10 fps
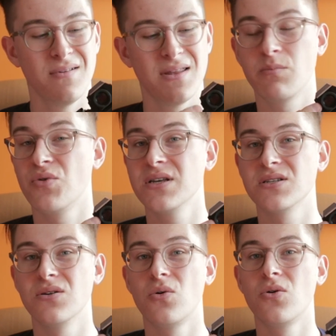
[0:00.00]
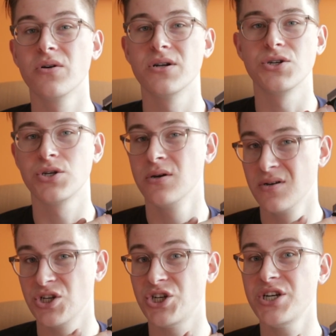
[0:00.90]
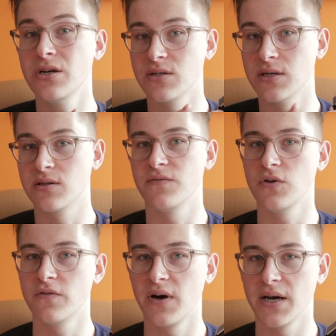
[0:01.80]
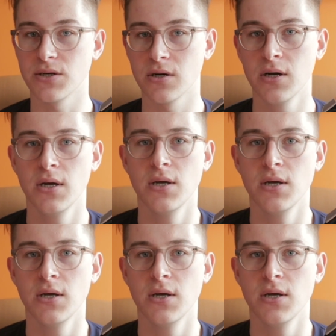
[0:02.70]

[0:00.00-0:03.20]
and that brings an orange shield into the viewfinder